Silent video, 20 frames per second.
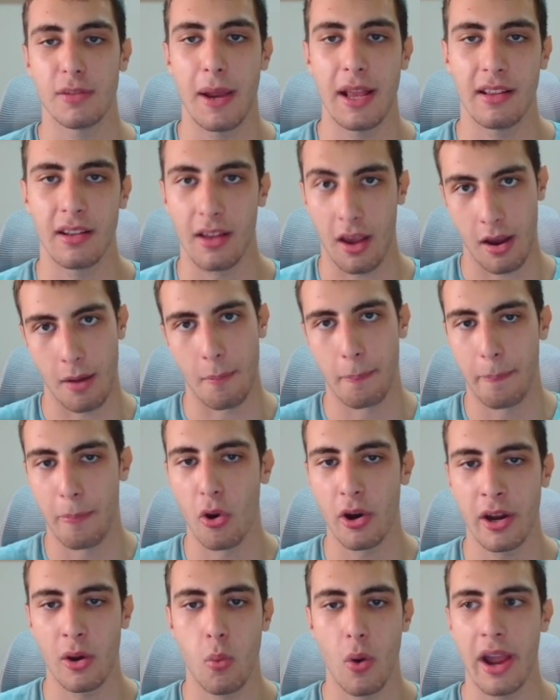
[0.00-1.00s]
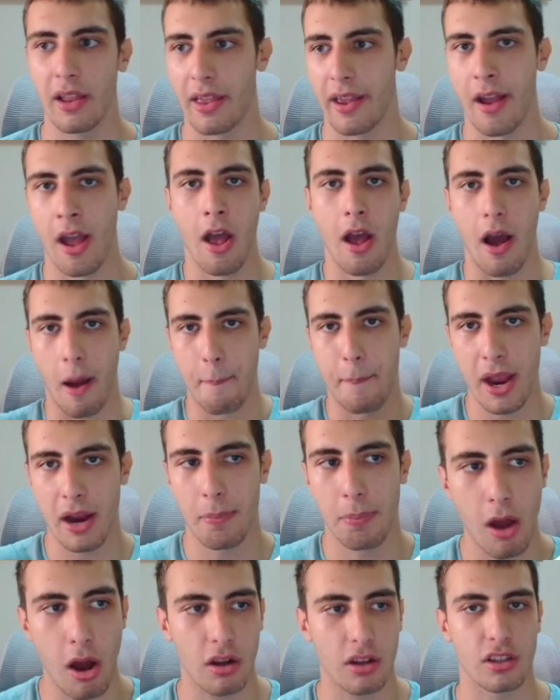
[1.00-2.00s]
if it's made in like a boring way, like a
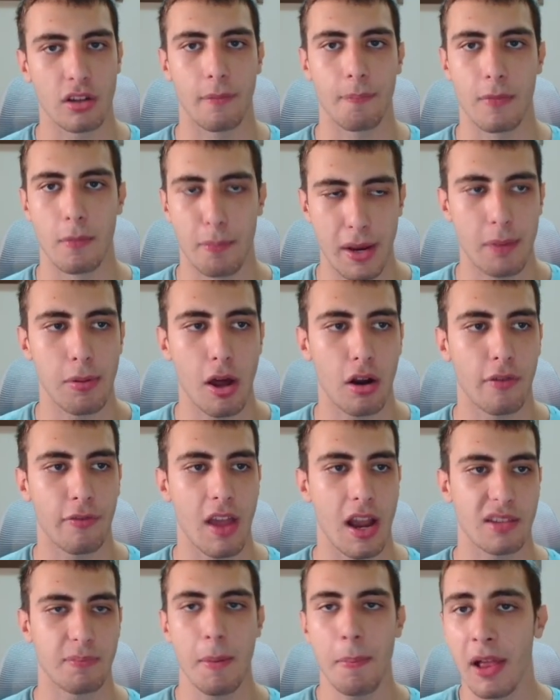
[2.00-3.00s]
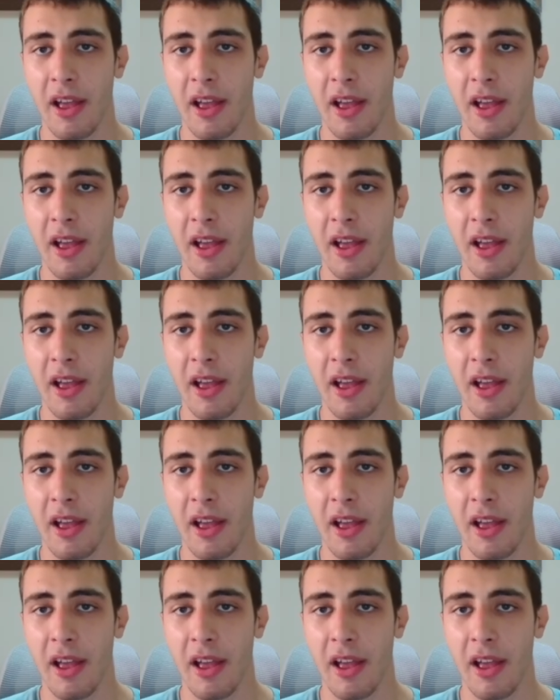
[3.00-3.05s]
big block of text.